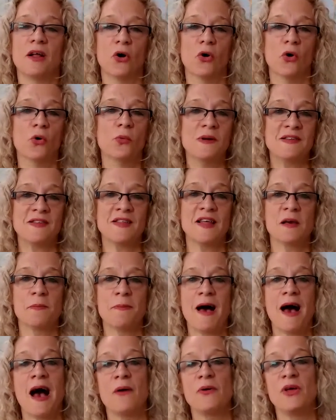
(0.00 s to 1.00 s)
Always think
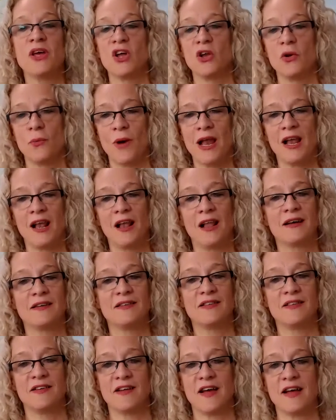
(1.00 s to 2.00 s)
about how you're going to
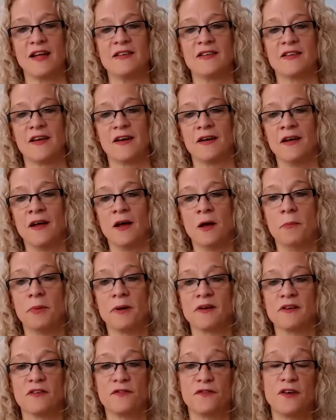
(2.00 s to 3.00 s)
analyse the data,
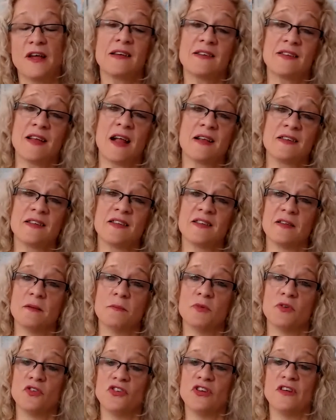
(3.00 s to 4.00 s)
because fixed answers are
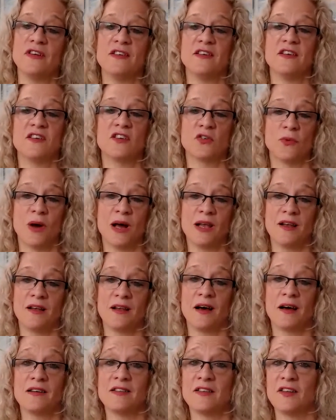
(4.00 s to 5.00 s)
much easier to
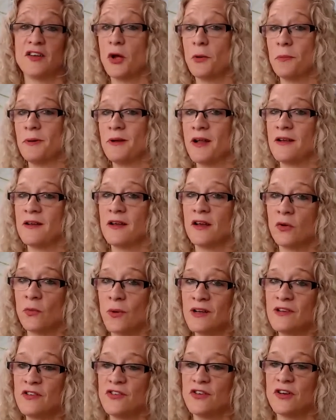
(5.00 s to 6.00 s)
analyse than open-ended
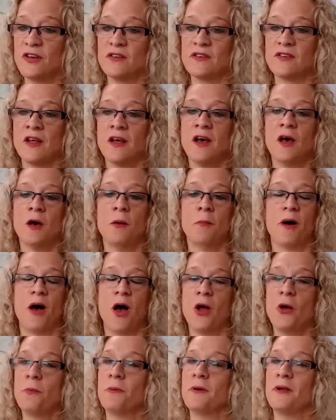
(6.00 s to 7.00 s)
questions, but
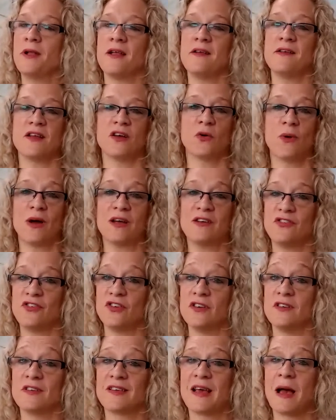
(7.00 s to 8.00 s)
open-ended
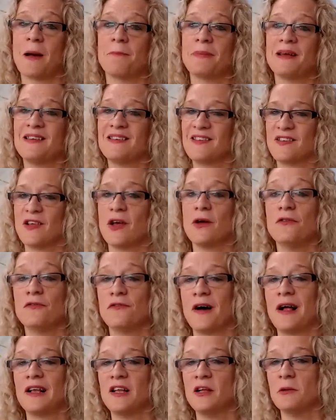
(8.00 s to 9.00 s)
questions can be so
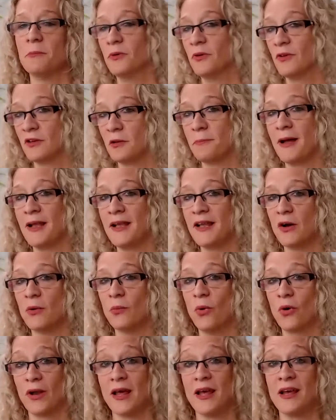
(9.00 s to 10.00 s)
valuable depending on
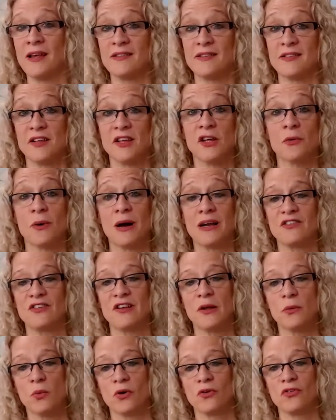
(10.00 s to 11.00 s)
what it is that you
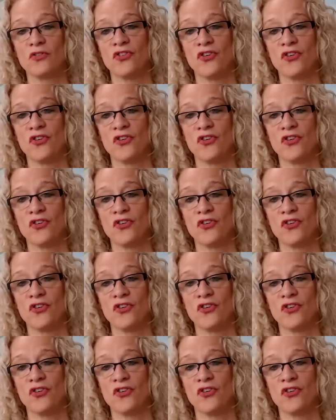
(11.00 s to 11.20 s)
actually want